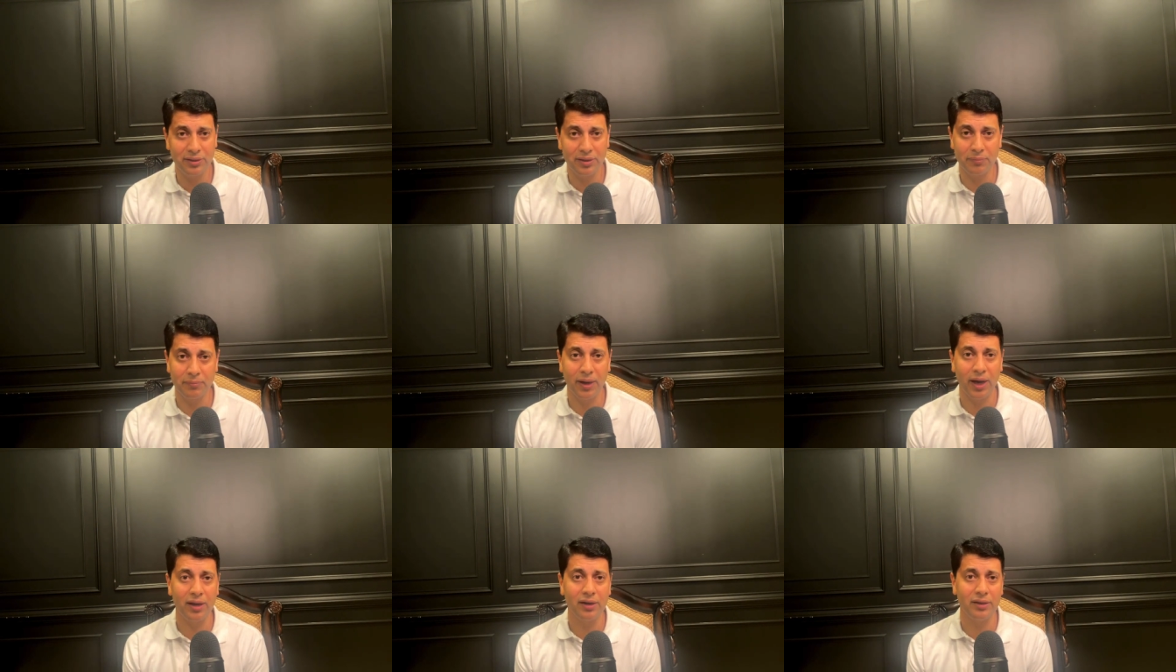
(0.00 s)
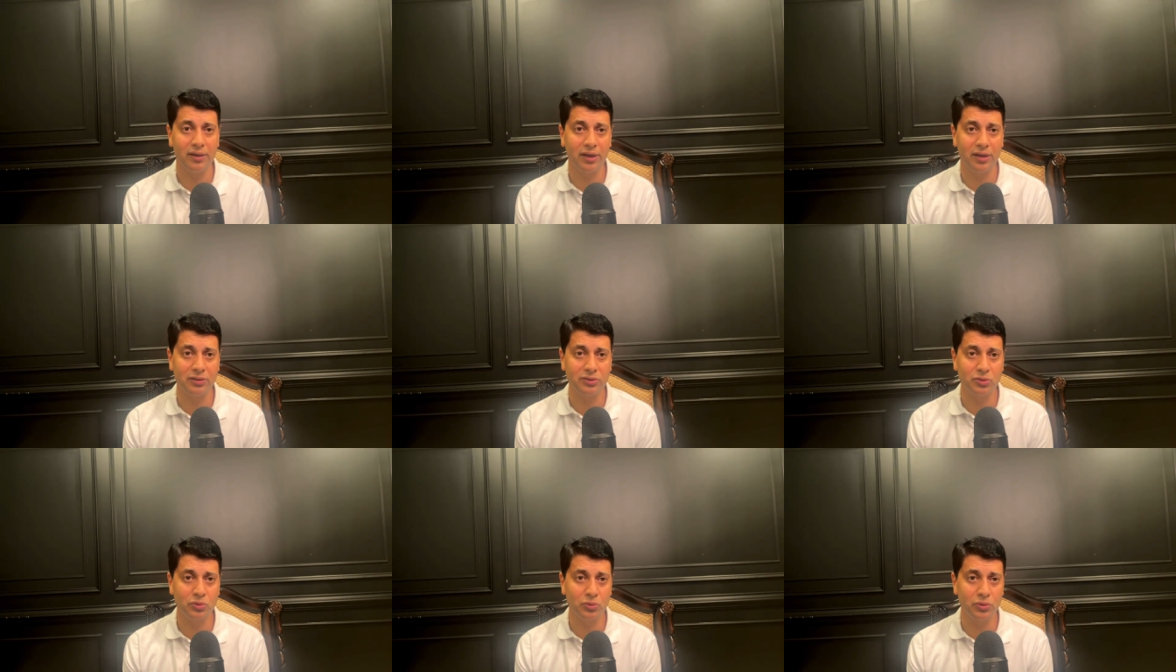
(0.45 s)

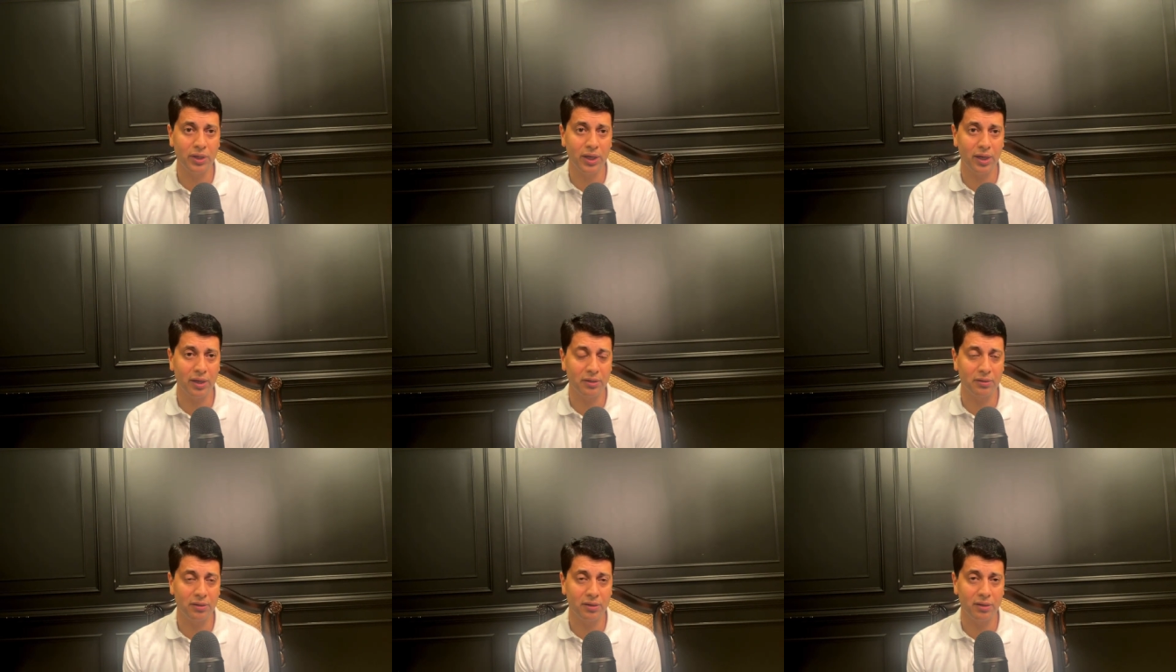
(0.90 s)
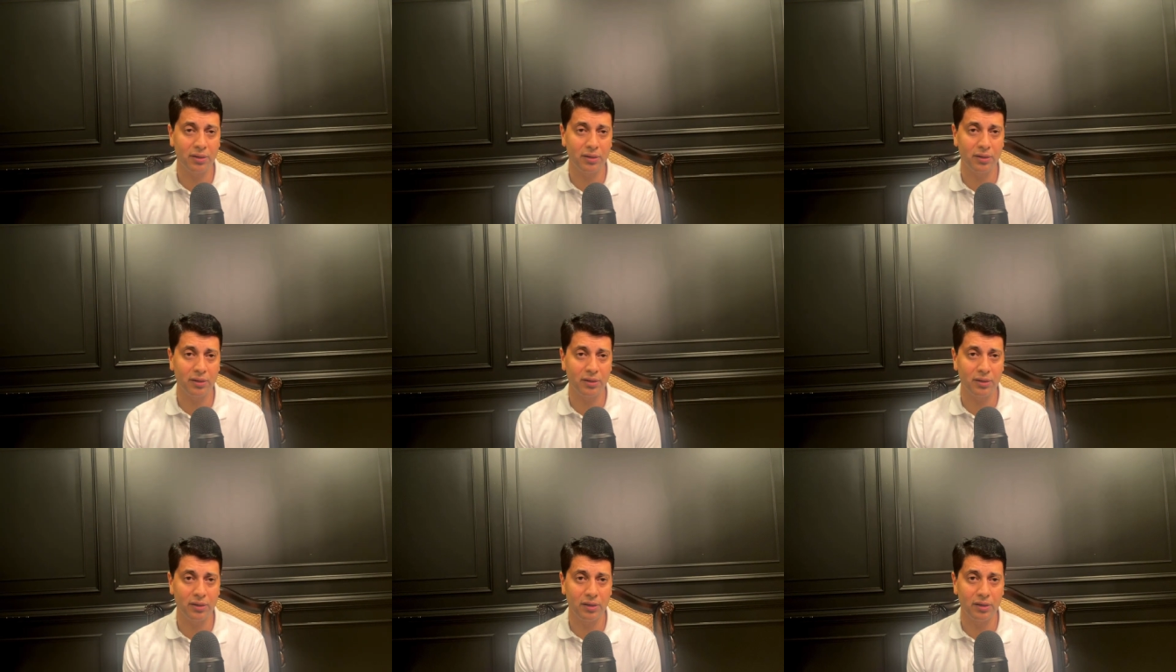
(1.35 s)
Himalayas who can
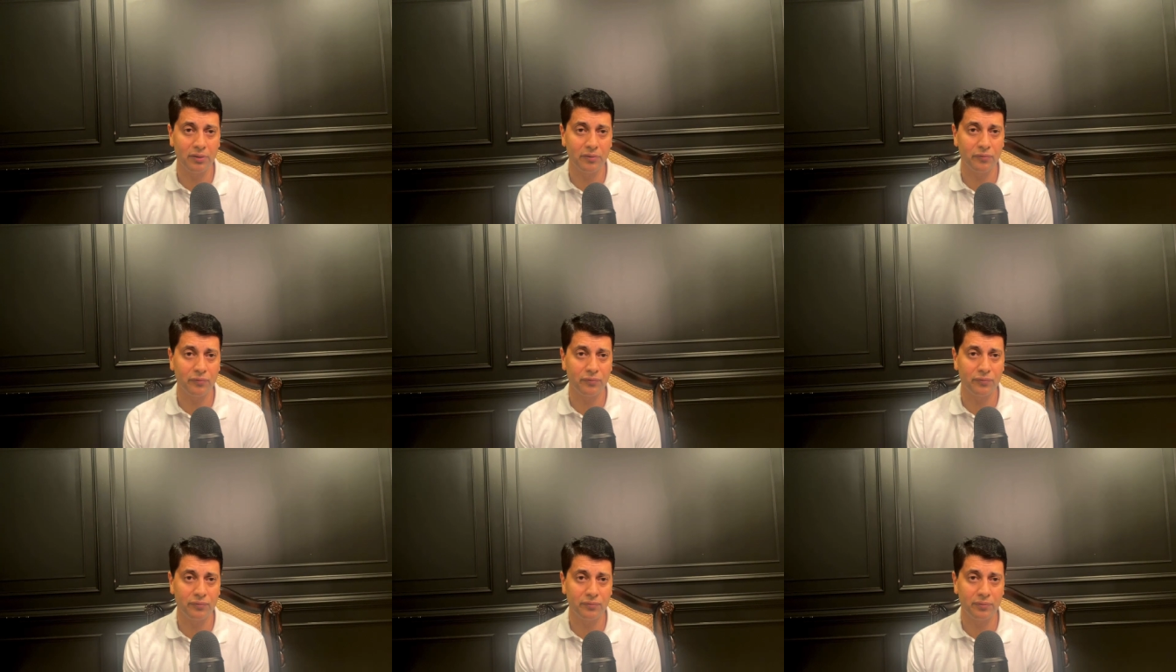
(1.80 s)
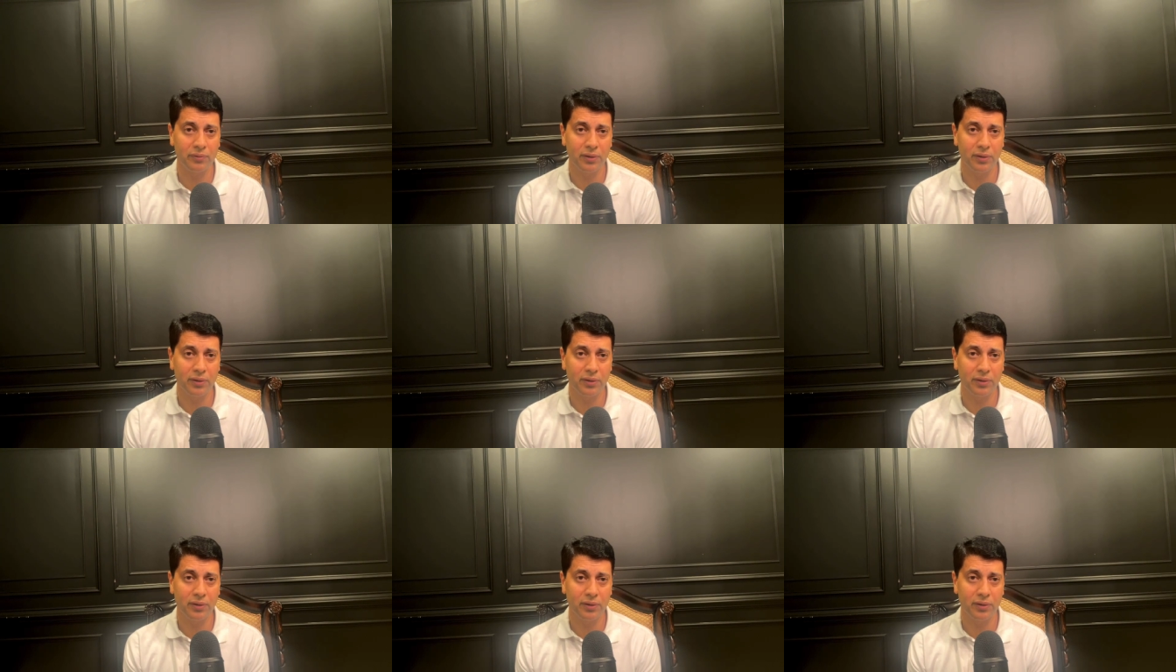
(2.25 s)
live